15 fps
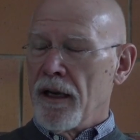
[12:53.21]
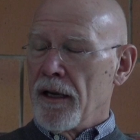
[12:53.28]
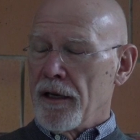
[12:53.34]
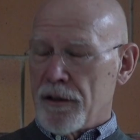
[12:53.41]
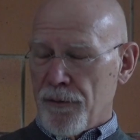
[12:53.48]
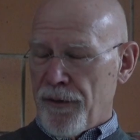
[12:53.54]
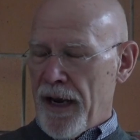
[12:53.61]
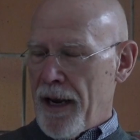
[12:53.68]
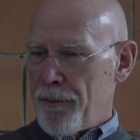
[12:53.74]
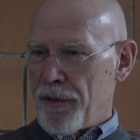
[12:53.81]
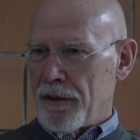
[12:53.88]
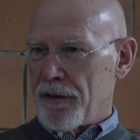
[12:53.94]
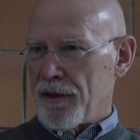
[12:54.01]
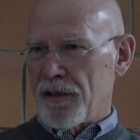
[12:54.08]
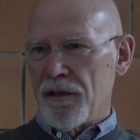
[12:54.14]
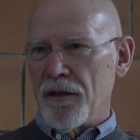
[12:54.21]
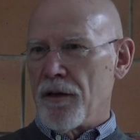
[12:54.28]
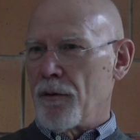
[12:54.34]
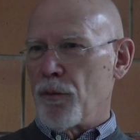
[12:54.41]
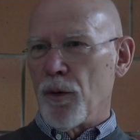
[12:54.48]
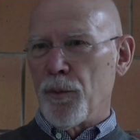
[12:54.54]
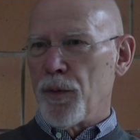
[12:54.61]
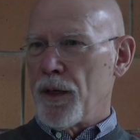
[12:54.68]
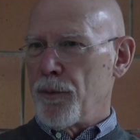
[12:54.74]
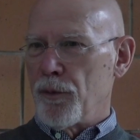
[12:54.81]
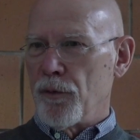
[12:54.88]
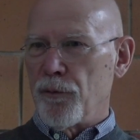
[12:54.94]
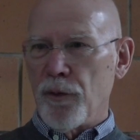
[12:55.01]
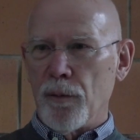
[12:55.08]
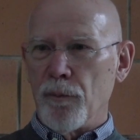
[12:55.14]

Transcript: It's fabulous the number of people